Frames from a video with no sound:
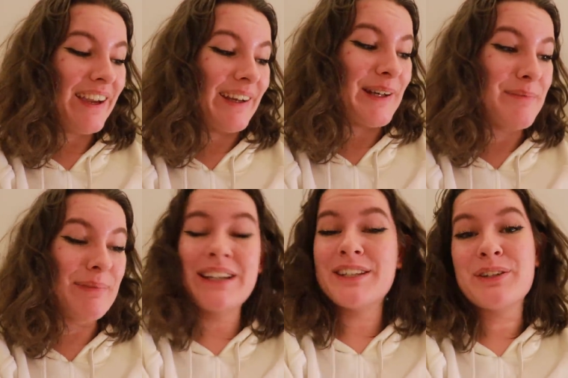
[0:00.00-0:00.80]
But
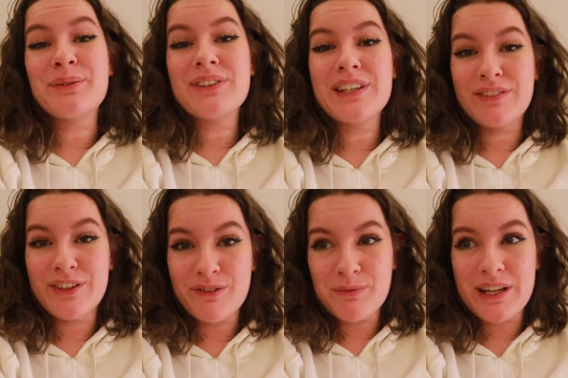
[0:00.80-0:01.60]
I did just want to give
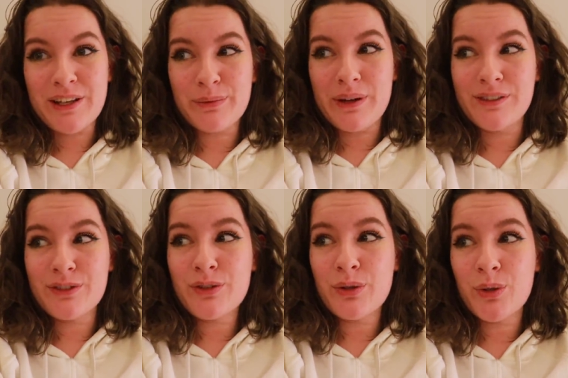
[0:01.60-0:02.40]
another update as well
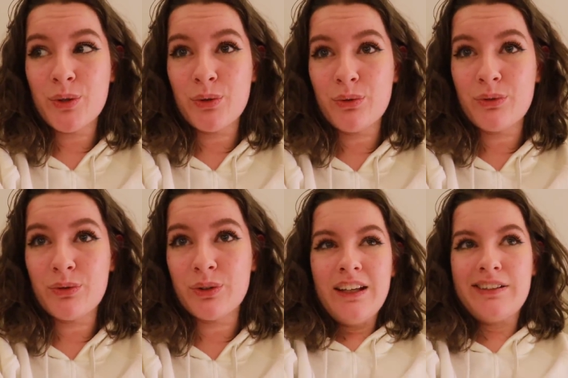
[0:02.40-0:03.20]

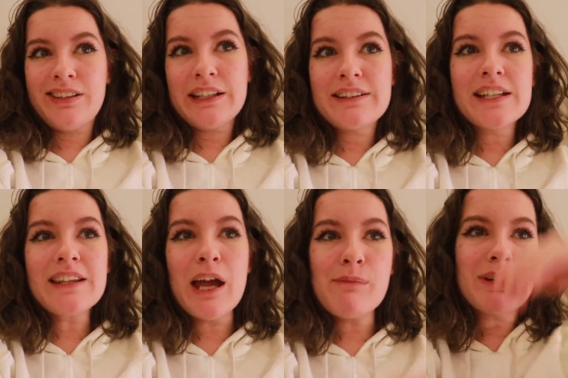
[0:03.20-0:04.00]
to say
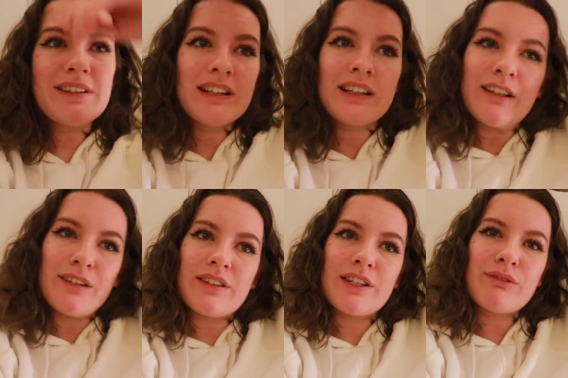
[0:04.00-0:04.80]
that I'm basically
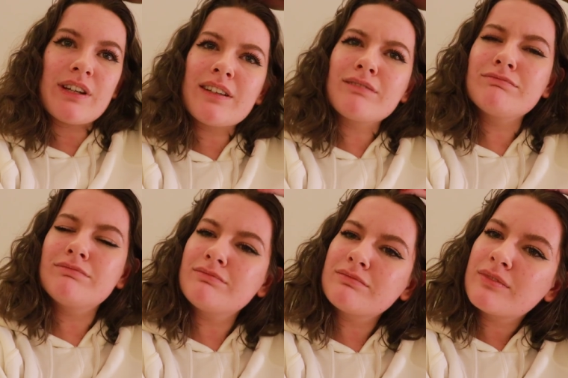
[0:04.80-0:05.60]
considering
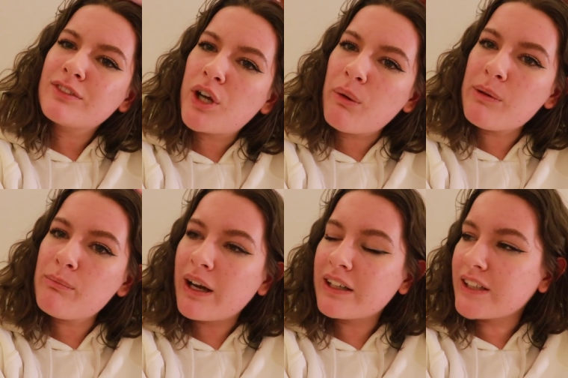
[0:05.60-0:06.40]
going
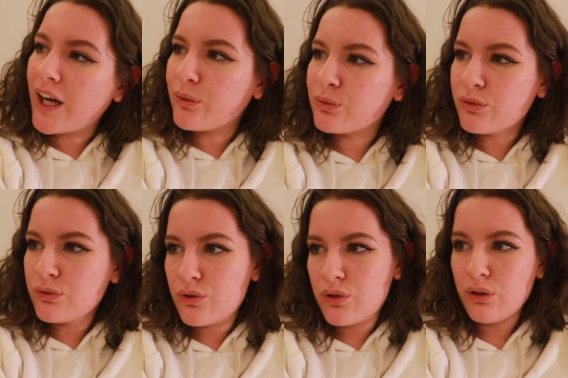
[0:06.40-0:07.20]
back down
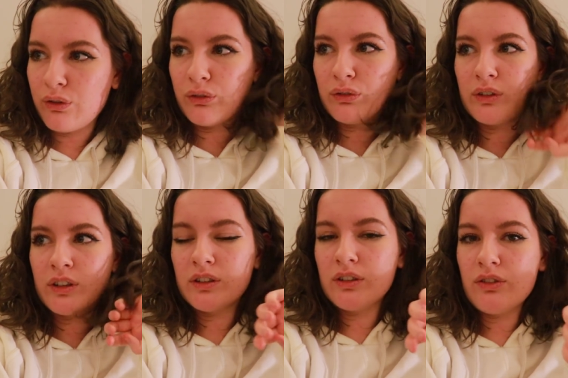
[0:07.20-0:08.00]
to
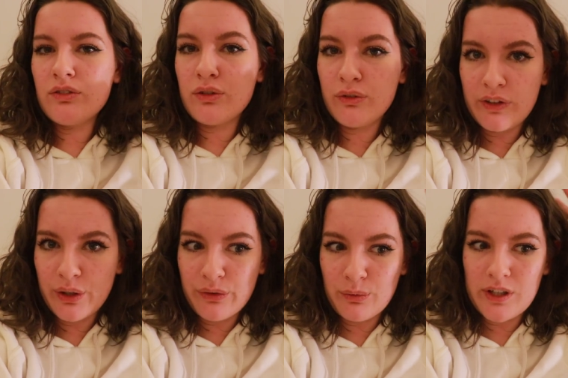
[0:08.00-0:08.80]
2
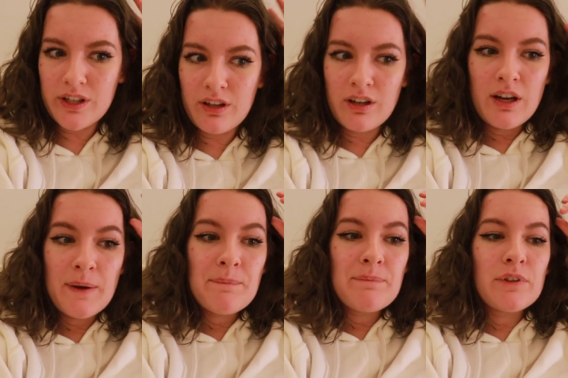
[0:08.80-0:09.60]
videos a week.
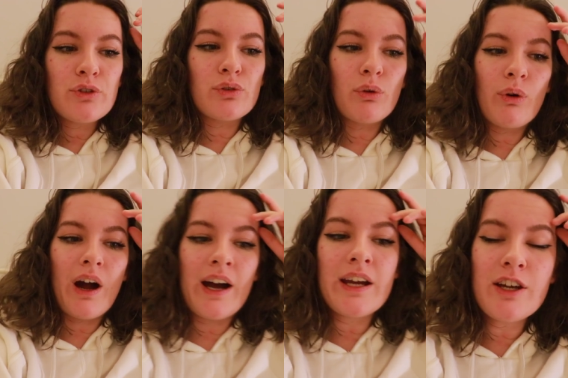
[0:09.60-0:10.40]
So
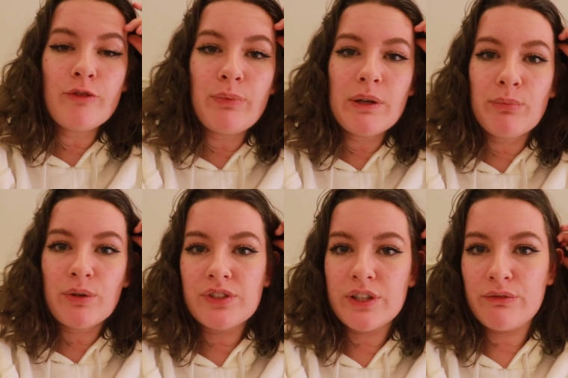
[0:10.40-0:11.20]
I have been
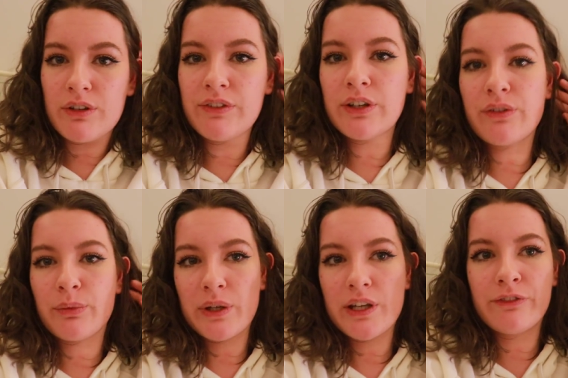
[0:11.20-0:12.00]
posting 3 videos a
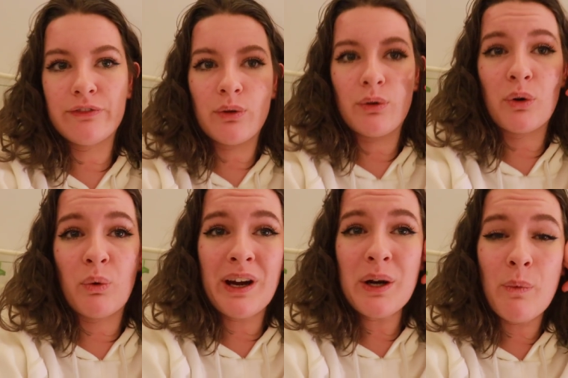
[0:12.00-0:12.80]
week for
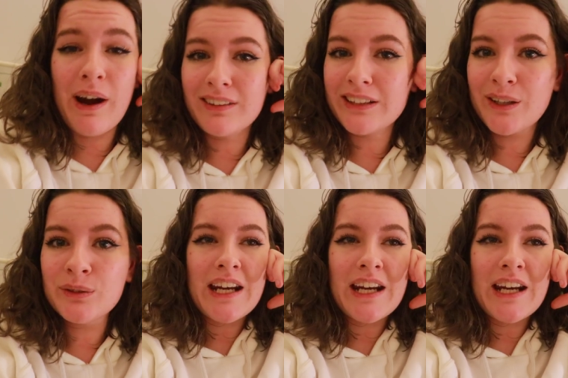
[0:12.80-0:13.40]
quite a while now.